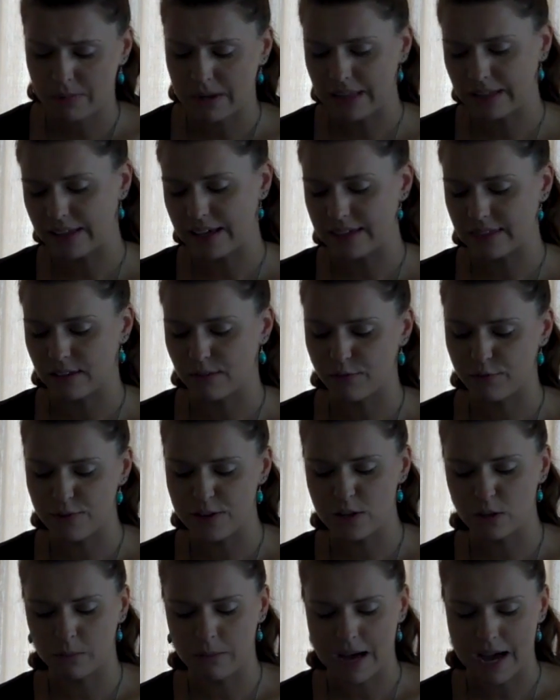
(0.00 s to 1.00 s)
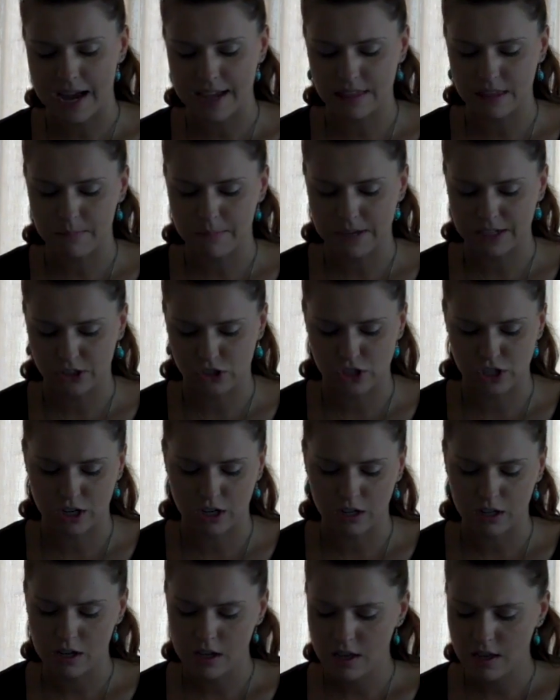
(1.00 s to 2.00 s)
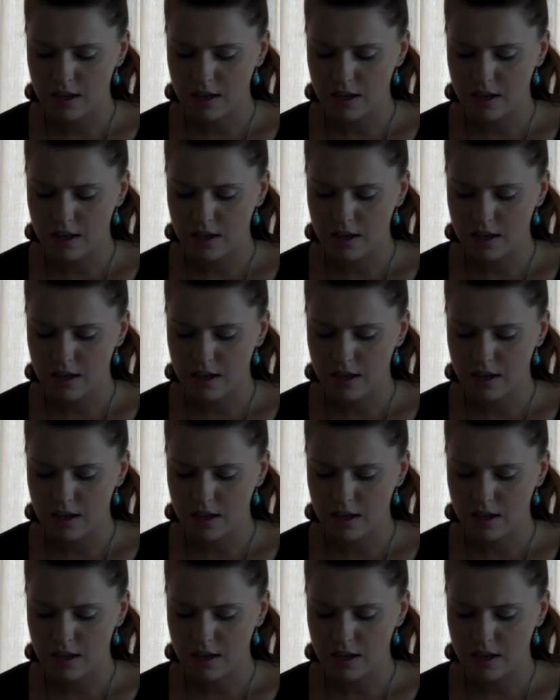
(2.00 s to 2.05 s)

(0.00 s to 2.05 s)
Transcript: but I like the feel behind the picture.